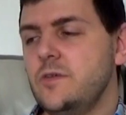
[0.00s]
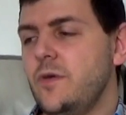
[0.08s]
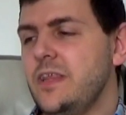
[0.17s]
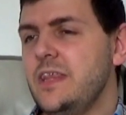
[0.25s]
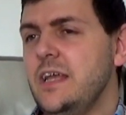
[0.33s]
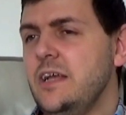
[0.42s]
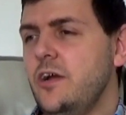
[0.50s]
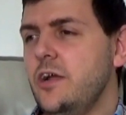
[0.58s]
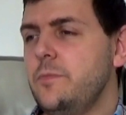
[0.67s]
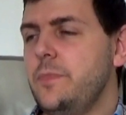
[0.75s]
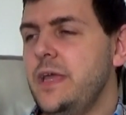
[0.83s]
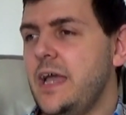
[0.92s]
so I think
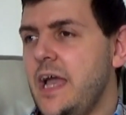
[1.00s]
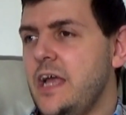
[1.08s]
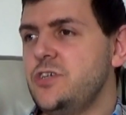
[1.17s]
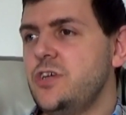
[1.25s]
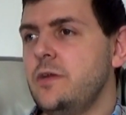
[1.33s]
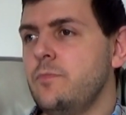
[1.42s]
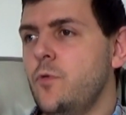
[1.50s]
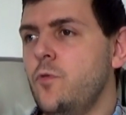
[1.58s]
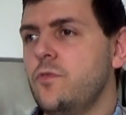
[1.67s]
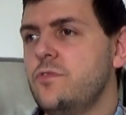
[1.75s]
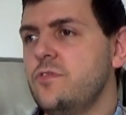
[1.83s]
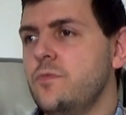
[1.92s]
I'd be edging
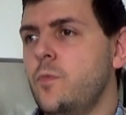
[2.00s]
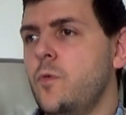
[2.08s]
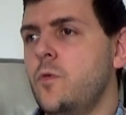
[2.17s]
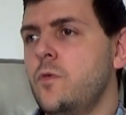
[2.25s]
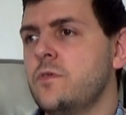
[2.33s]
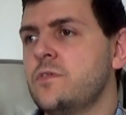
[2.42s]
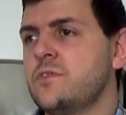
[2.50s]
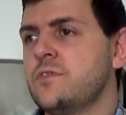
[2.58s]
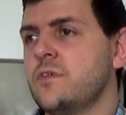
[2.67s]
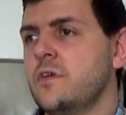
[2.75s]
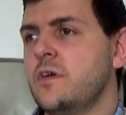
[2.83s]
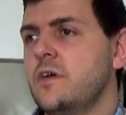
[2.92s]
more towards
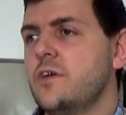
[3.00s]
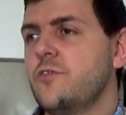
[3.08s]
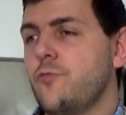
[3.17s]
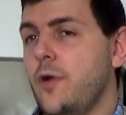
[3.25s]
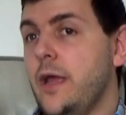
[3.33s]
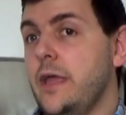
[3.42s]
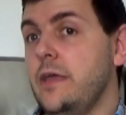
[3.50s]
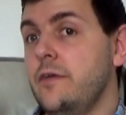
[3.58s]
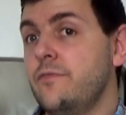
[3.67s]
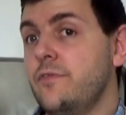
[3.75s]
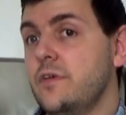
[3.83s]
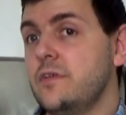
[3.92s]

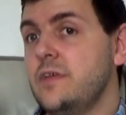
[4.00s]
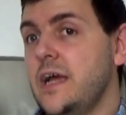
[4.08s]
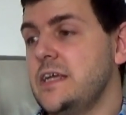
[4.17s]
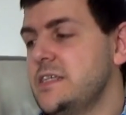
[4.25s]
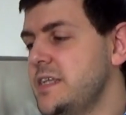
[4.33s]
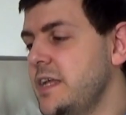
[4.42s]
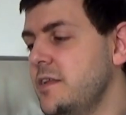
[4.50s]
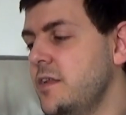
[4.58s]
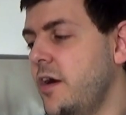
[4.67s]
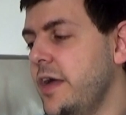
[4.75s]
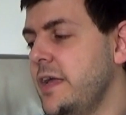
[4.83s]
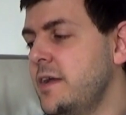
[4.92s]
Crave tasting
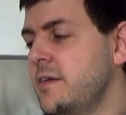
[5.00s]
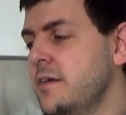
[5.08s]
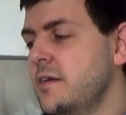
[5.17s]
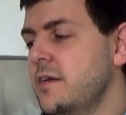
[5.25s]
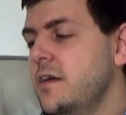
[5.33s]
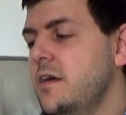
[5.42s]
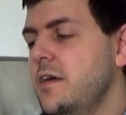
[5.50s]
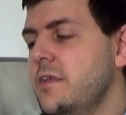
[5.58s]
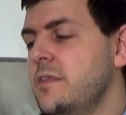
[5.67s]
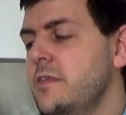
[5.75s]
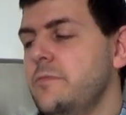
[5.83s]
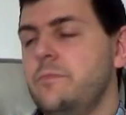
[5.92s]
like
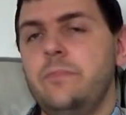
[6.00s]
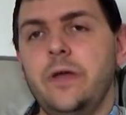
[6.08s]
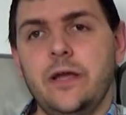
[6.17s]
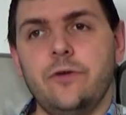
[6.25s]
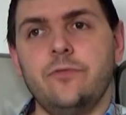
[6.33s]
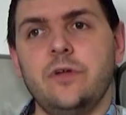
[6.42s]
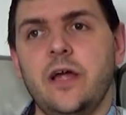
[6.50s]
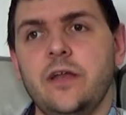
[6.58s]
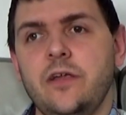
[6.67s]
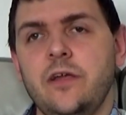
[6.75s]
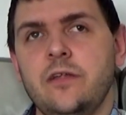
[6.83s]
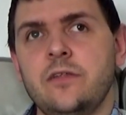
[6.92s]
the pickled
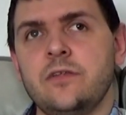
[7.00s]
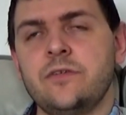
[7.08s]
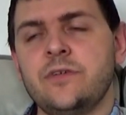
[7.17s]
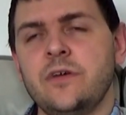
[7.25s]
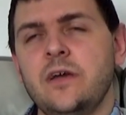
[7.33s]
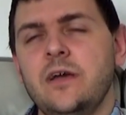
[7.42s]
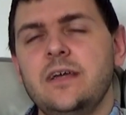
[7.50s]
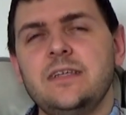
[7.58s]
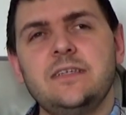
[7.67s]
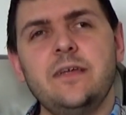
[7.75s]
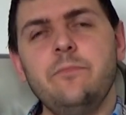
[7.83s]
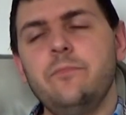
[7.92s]
onions,
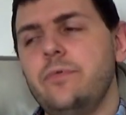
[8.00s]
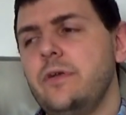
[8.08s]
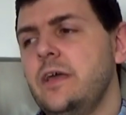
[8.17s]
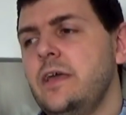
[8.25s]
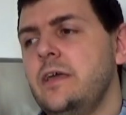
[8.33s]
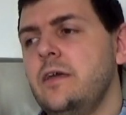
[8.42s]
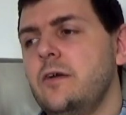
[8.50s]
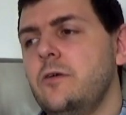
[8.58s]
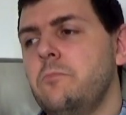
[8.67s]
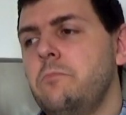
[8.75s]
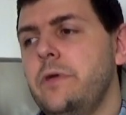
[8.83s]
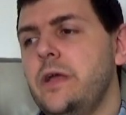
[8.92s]
simply
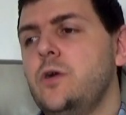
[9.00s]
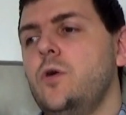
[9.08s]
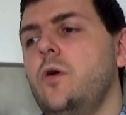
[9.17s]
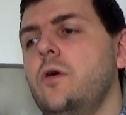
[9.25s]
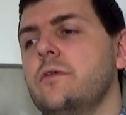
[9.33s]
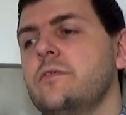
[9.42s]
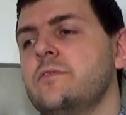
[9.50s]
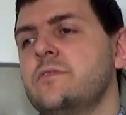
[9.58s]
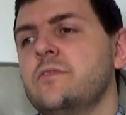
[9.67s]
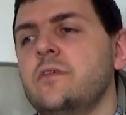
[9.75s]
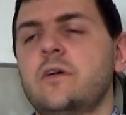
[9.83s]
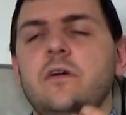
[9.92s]
because